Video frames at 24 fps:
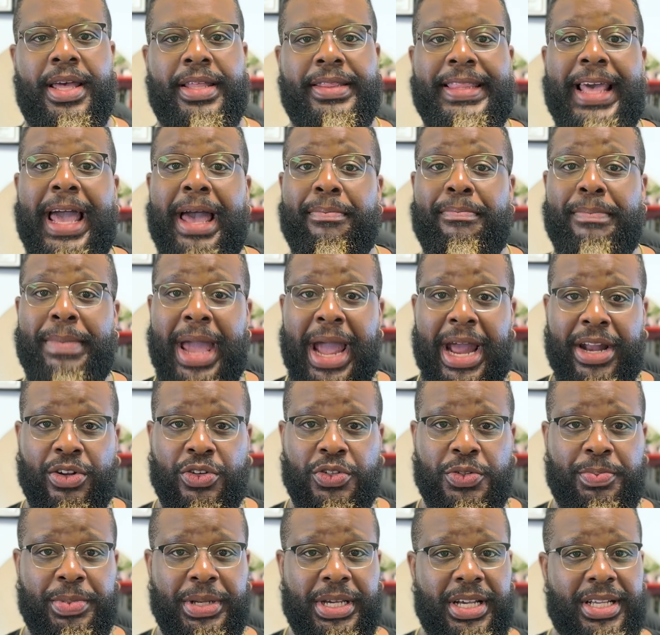That
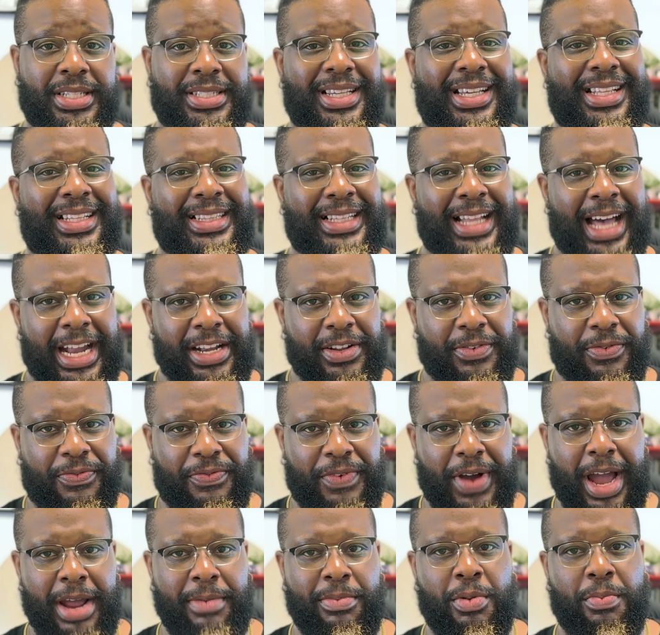matters because a lot of
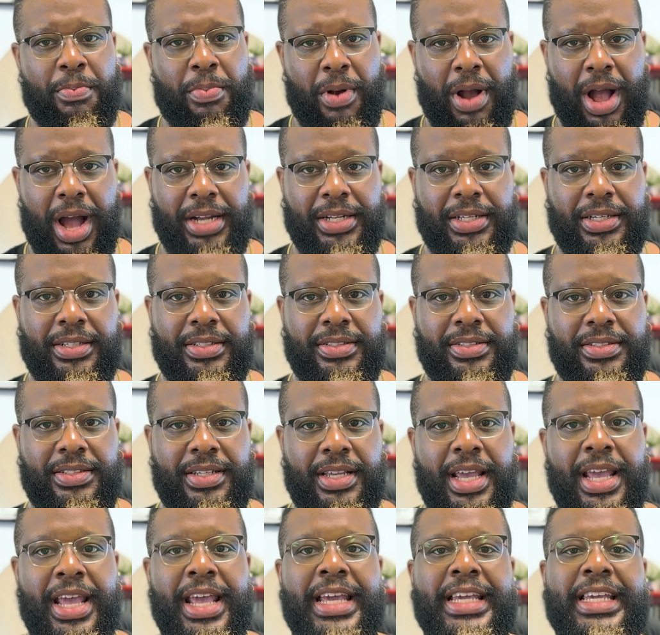fiber products
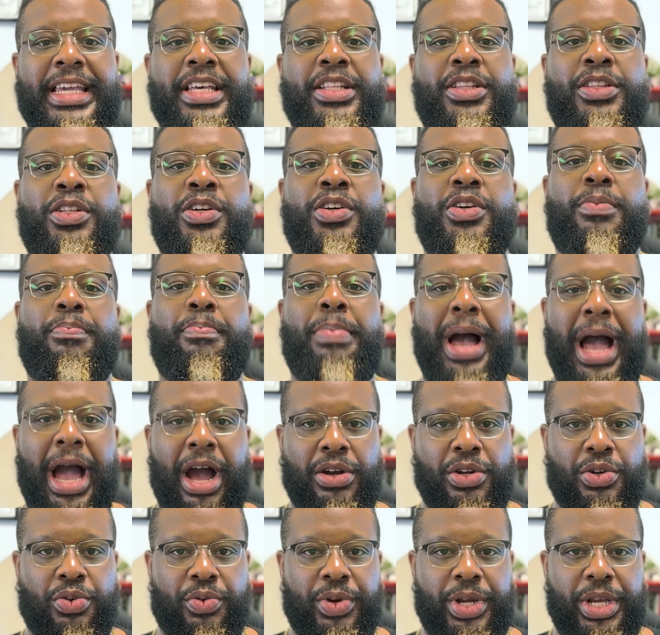can look
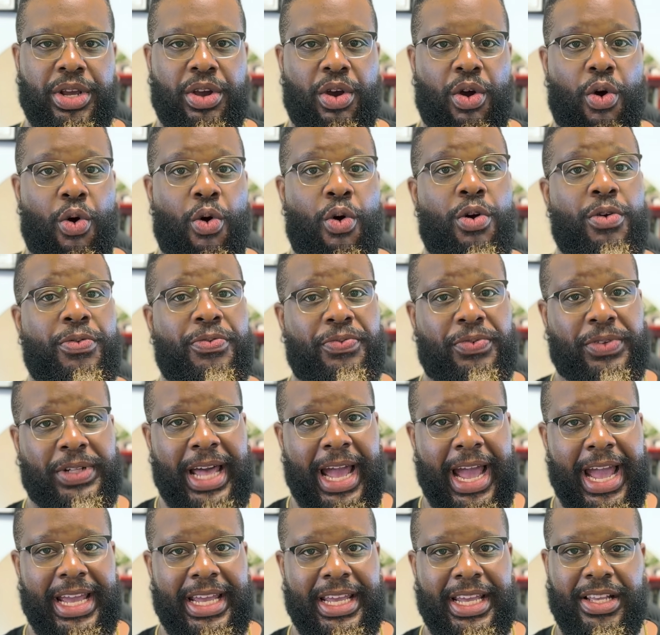powdery or
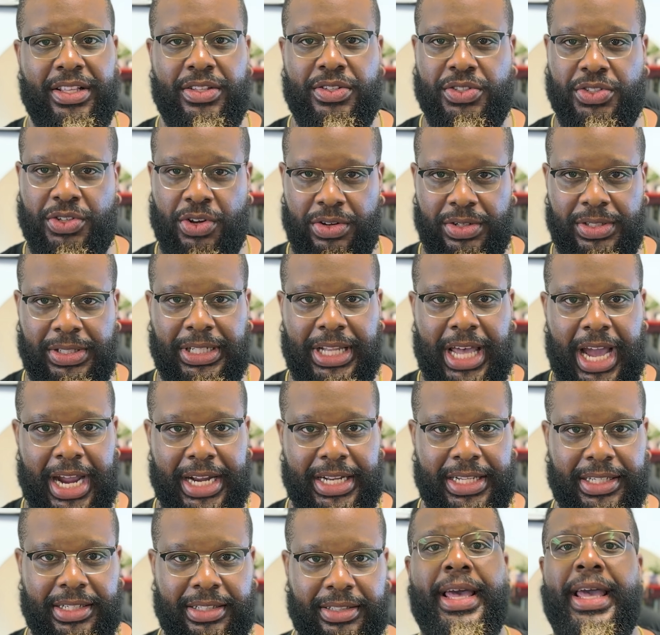flat in certain
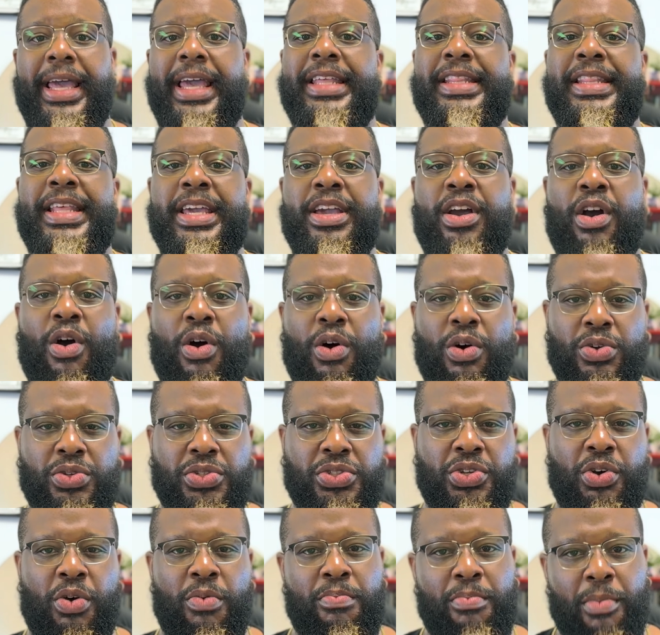lighting. And they
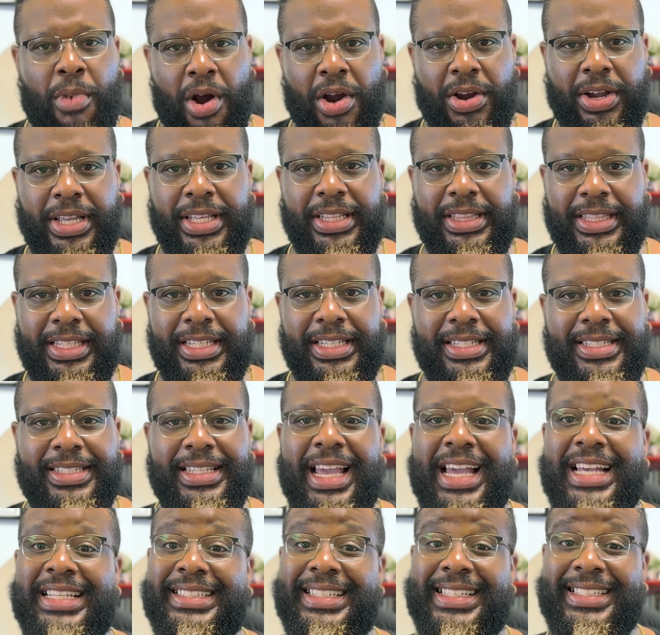also market this
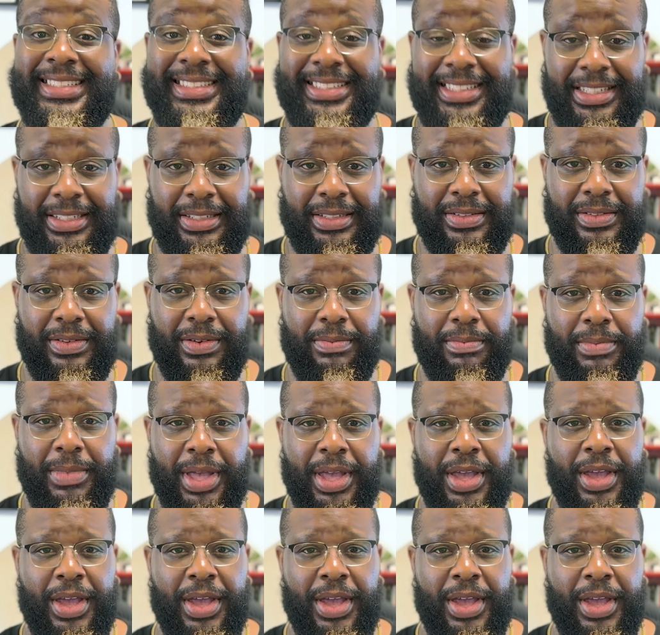as a system.